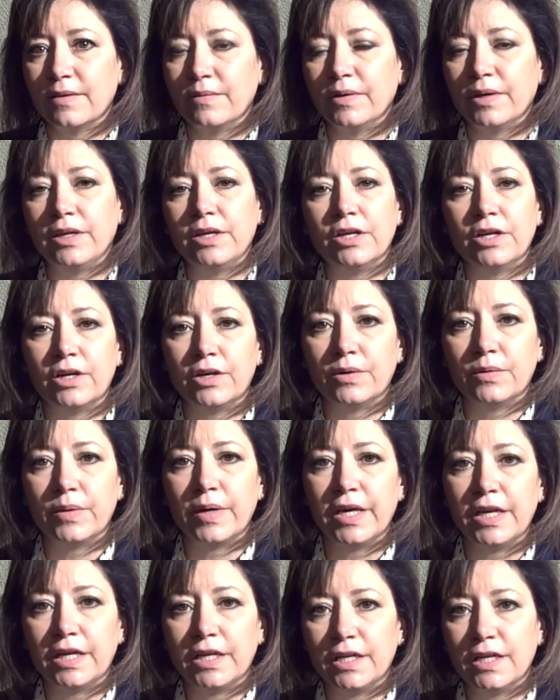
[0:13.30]
Well, you know,
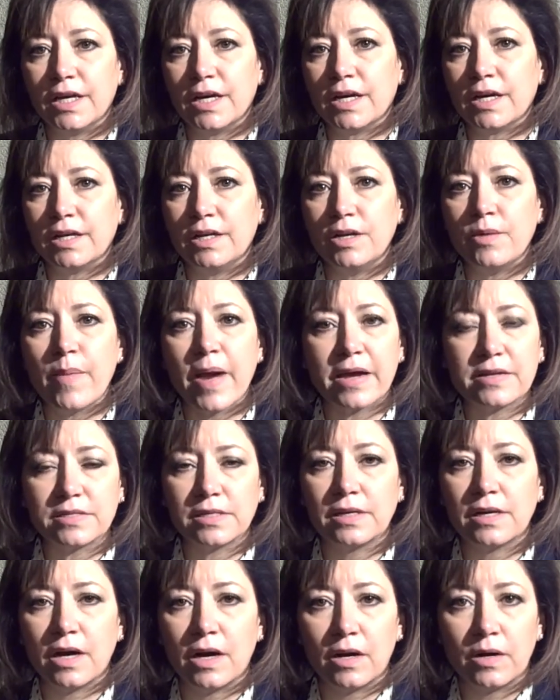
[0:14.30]
in New
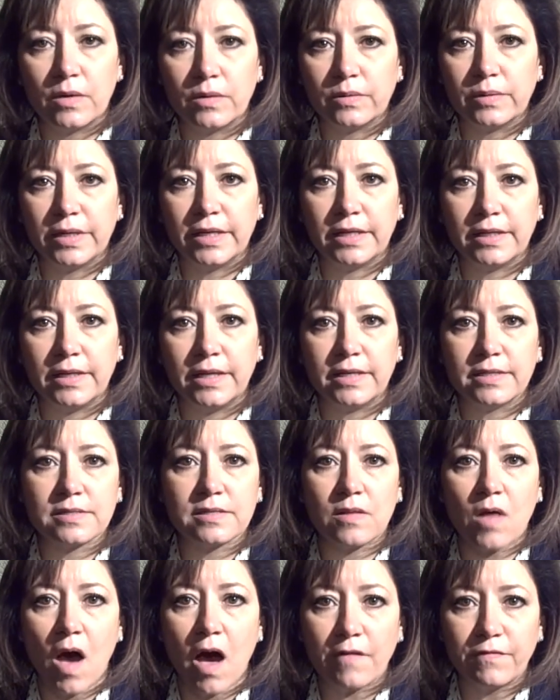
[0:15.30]
Mexico, it
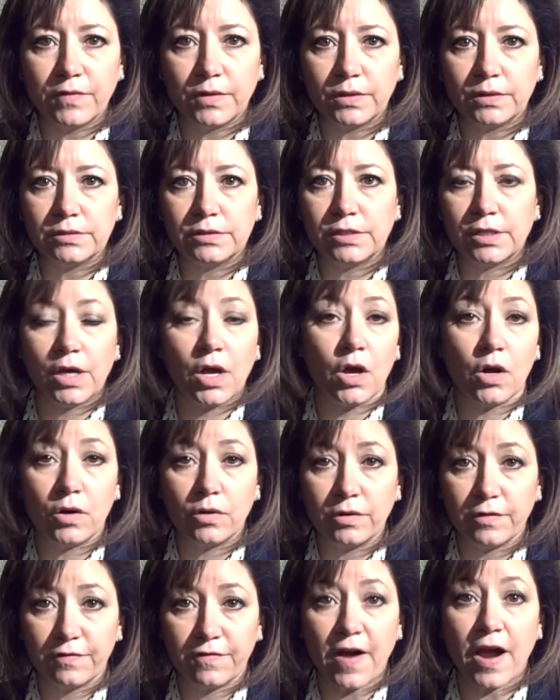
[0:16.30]
is lawful to
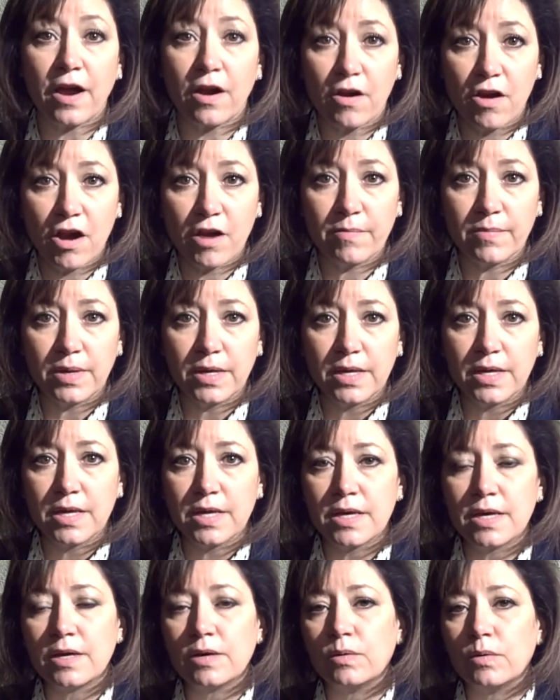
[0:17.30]
own a firearm.
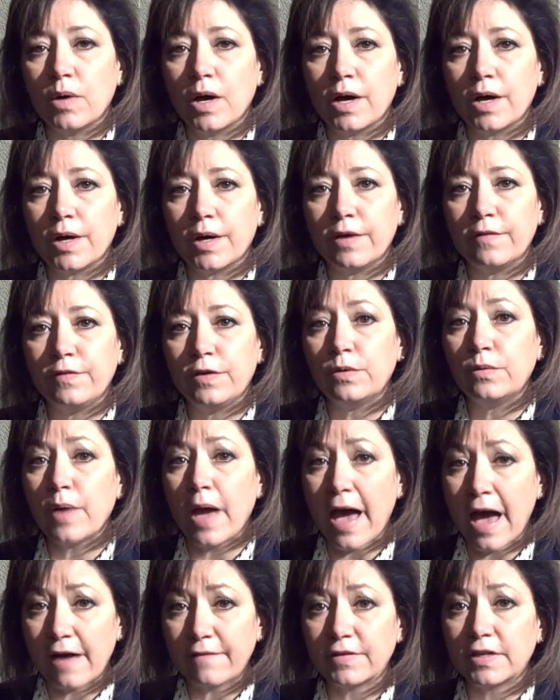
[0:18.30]
If you
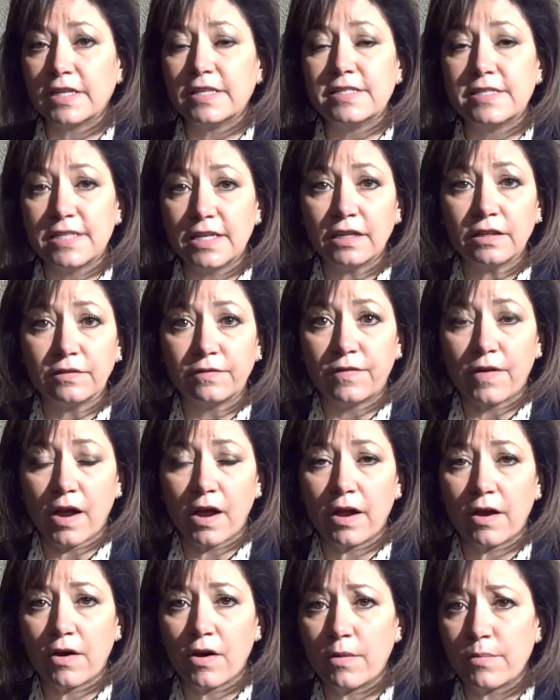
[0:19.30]
have a concealed
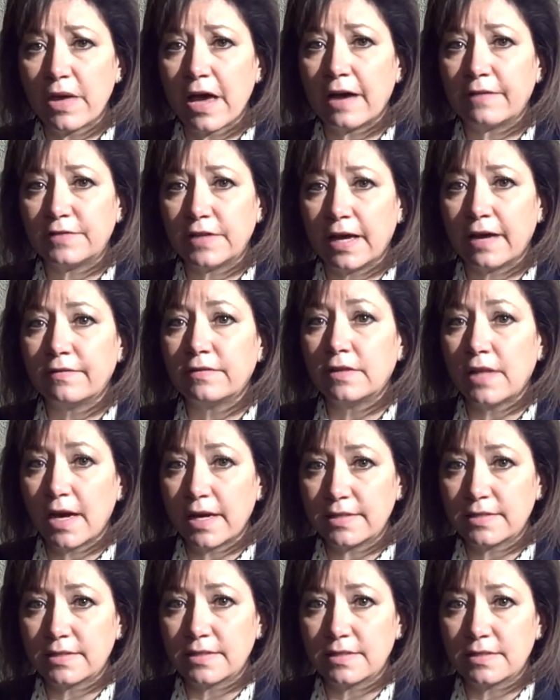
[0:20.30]
firearm, you have to have a
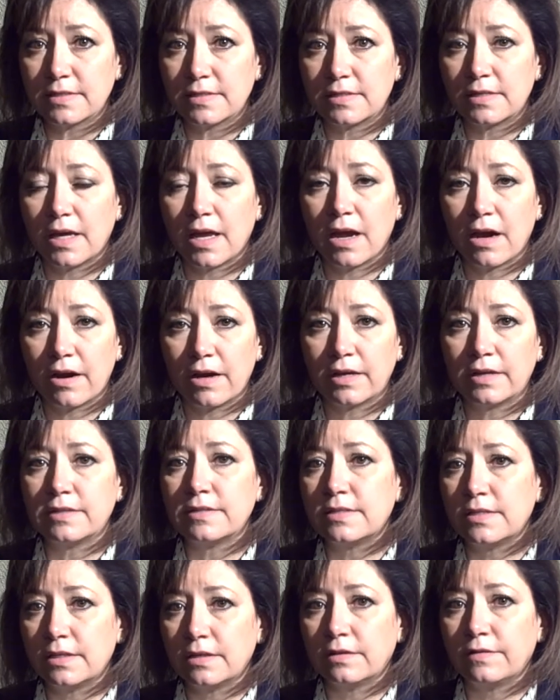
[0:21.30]
license to carry a
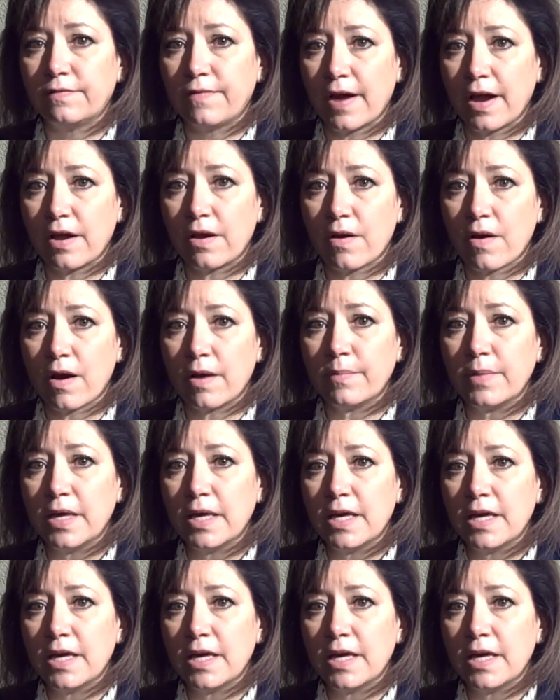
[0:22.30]
concealed firearm.